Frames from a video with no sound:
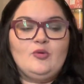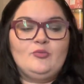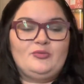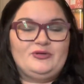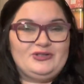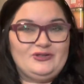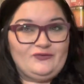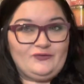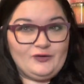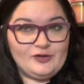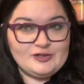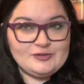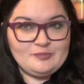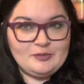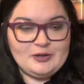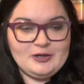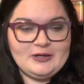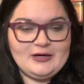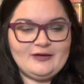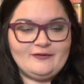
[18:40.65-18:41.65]
But the first
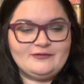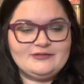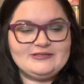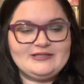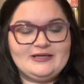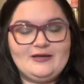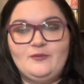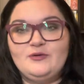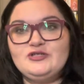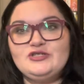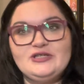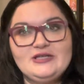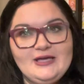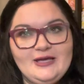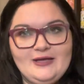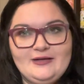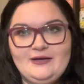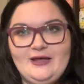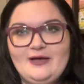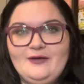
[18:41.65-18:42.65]
burn I was like, which
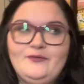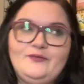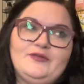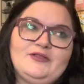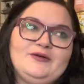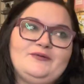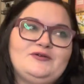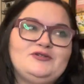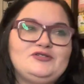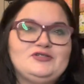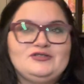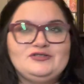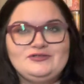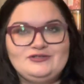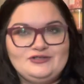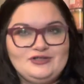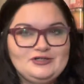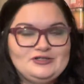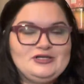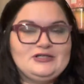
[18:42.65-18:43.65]
again, I don't think we should
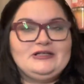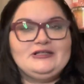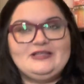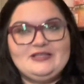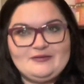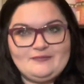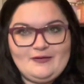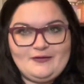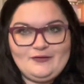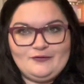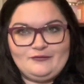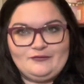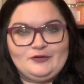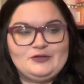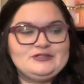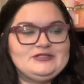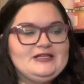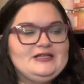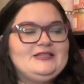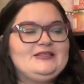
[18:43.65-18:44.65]
judge anything by the
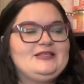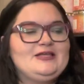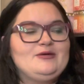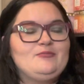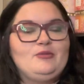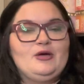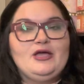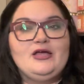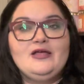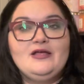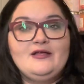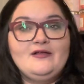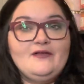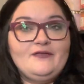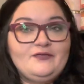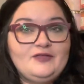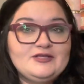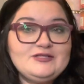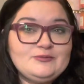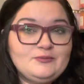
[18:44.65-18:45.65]
first anything, but
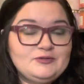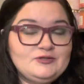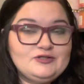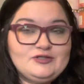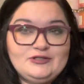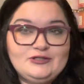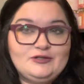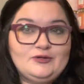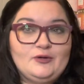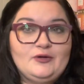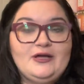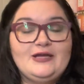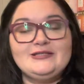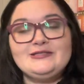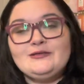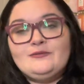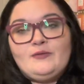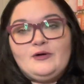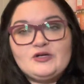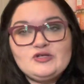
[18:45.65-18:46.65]
this one too, it's
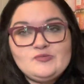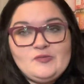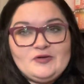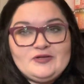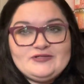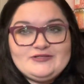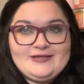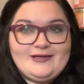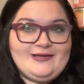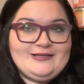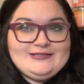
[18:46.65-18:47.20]
a marshmallow scent.